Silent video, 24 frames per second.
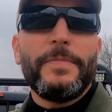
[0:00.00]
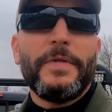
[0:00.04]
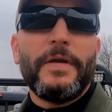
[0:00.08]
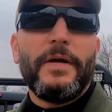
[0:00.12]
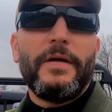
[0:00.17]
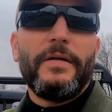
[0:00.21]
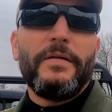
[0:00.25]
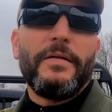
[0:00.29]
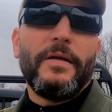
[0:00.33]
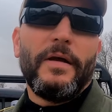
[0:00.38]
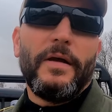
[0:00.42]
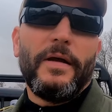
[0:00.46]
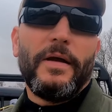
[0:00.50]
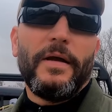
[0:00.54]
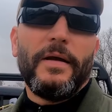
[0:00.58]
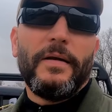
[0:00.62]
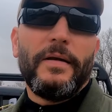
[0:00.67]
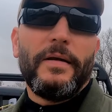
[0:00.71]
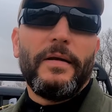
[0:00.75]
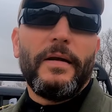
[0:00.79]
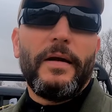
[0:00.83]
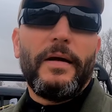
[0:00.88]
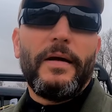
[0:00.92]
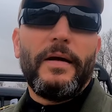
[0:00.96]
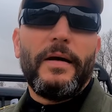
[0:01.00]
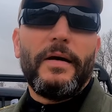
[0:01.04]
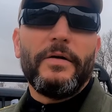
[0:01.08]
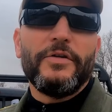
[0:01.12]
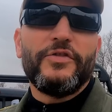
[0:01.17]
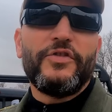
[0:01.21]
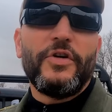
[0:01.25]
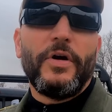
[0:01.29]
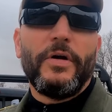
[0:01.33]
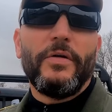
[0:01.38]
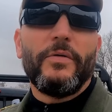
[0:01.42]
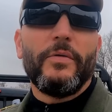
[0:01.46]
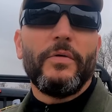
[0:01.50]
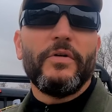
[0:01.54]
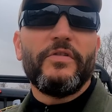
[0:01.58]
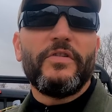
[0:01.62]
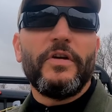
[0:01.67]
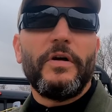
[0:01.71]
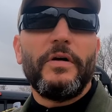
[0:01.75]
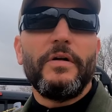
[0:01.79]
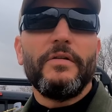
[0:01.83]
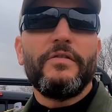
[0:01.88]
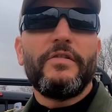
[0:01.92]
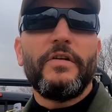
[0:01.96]
and then uh, I'll show you the
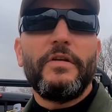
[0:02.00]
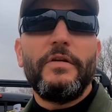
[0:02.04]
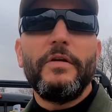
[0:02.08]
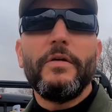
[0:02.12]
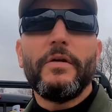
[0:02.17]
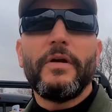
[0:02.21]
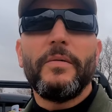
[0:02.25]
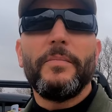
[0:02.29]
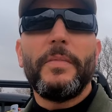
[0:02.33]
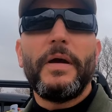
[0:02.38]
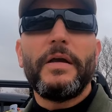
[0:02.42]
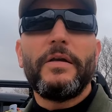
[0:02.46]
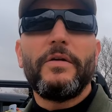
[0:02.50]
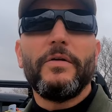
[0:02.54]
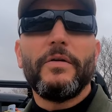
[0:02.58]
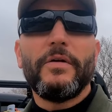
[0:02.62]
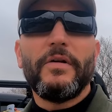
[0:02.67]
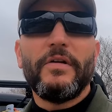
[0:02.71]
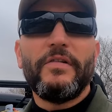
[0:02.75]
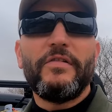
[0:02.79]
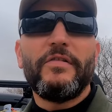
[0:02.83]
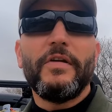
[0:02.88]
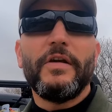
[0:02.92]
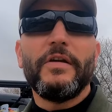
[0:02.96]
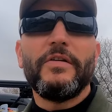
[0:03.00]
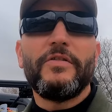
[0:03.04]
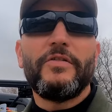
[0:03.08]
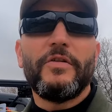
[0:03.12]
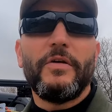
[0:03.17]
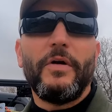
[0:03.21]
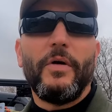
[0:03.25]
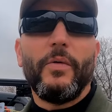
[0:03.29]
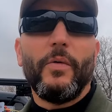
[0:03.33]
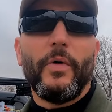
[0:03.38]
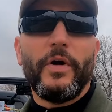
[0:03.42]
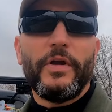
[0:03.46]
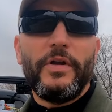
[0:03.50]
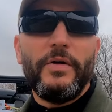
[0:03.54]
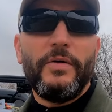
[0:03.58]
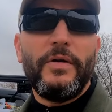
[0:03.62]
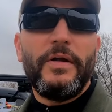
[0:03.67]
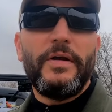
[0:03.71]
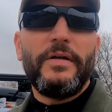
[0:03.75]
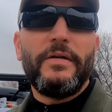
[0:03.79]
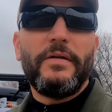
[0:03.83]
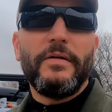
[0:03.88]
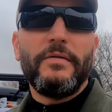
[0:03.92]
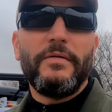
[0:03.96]
results and you can make your decision on where you
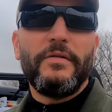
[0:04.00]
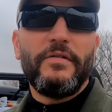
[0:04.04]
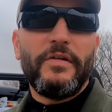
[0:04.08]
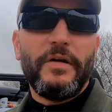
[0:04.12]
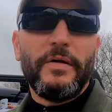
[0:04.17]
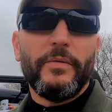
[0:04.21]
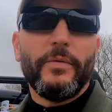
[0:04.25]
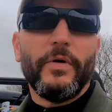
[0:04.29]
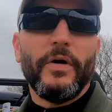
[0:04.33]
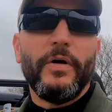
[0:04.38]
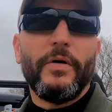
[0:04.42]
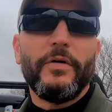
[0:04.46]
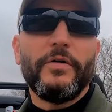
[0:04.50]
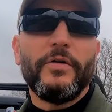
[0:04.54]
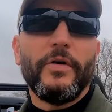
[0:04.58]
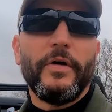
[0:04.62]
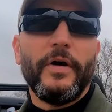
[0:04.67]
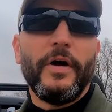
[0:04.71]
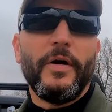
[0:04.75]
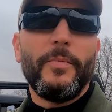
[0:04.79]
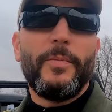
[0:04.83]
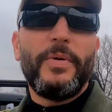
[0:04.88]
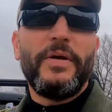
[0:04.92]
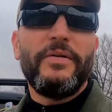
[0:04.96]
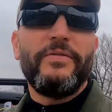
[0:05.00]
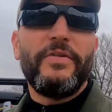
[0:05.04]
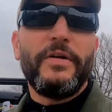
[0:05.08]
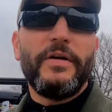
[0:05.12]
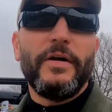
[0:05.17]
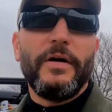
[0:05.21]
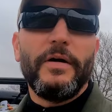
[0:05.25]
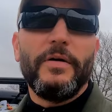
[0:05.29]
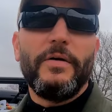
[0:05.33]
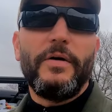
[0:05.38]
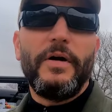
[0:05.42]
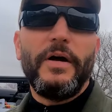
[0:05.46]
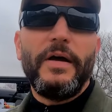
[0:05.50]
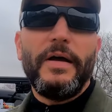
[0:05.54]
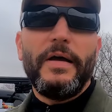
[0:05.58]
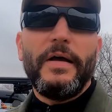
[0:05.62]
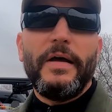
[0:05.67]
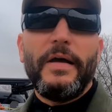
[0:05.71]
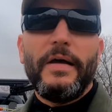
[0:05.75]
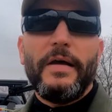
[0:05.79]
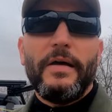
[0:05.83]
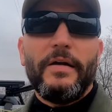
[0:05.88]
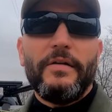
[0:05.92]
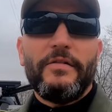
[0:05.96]
need to zero your LPVO.
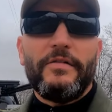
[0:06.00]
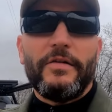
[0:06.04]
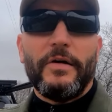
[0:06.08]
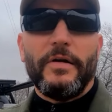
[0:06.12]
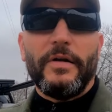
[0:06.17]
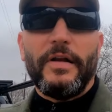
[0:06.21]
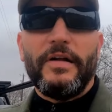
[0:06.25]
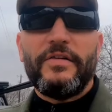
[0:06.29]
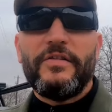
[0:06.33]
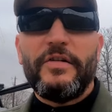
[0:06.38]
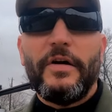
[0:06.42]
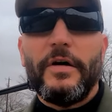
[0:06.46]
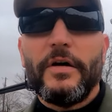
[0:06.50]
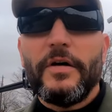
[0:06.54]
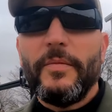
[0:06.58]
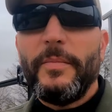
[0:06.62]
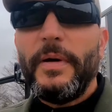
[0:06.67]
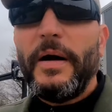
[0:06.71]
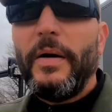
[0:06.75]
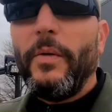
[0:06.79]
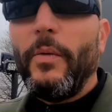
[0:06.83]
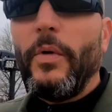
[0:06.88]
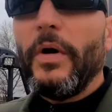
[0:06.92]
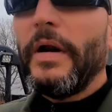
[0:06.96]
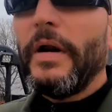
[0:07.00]
So let's talk about